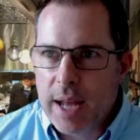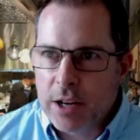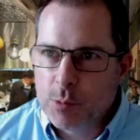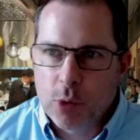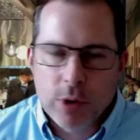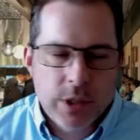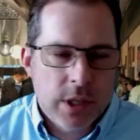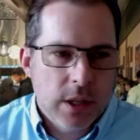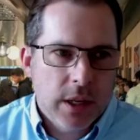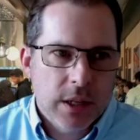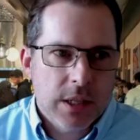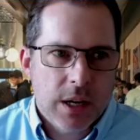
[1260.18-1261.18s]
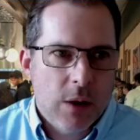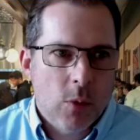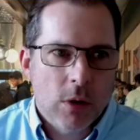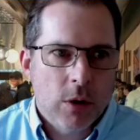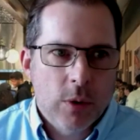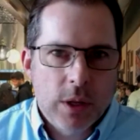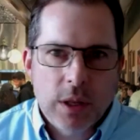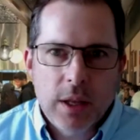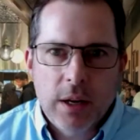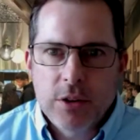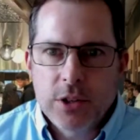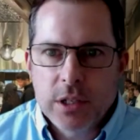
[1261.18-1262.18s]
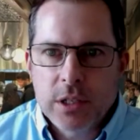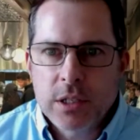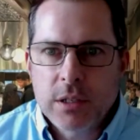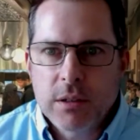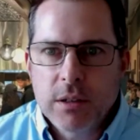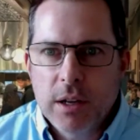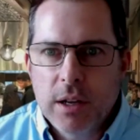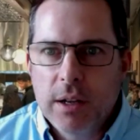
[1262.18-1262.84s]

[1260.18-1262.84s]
dashboards and things that I work with that are just,